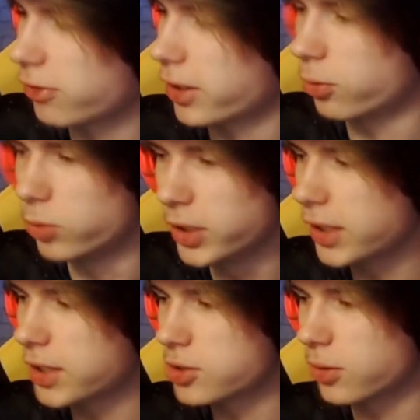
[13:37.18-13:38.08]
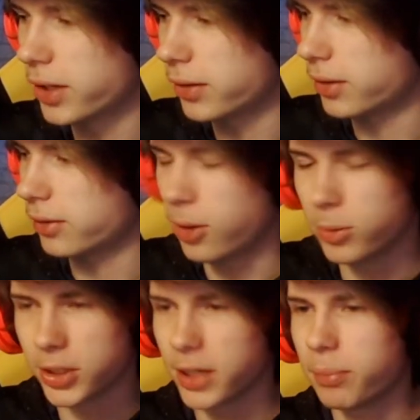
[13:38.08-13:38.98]
I really enjoy and I
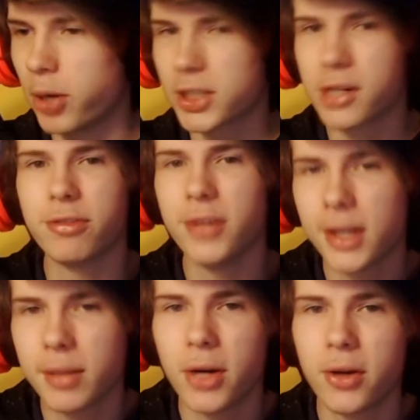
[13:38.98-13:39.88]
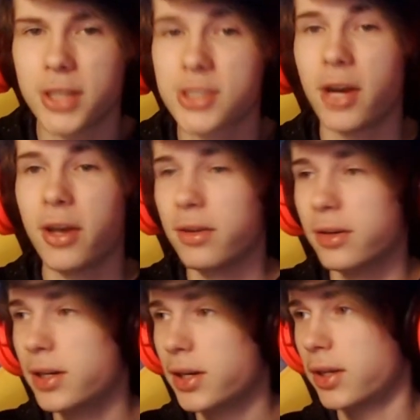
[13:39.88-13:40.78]
always get a positive feeling about, it's
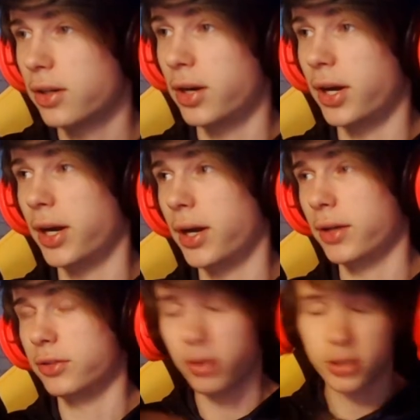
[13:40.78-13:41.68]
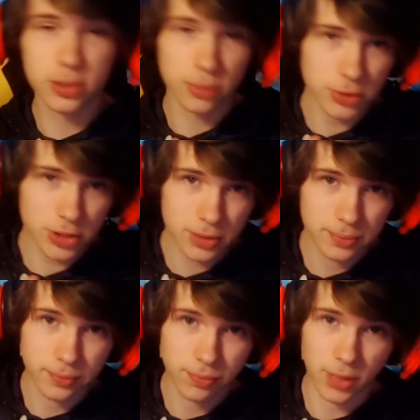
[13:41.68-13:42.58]
either uh, Dark Souls,
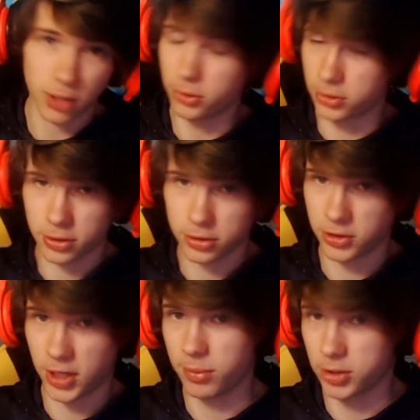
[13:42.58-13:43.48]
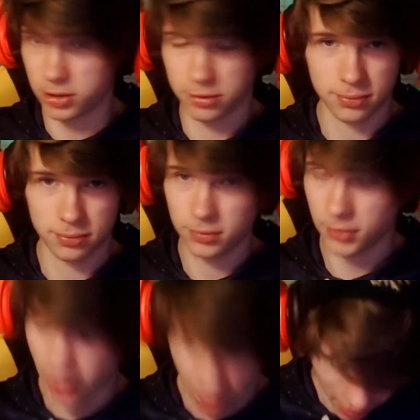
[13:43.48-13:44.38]
all the Dark Souls game is just
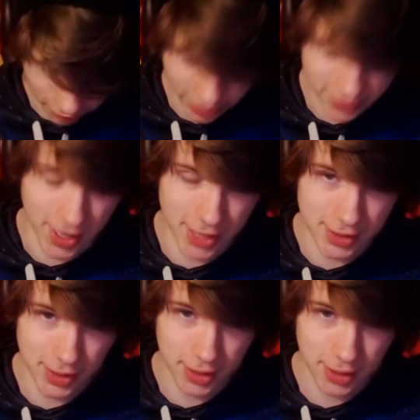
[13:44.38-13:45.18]
fantastic,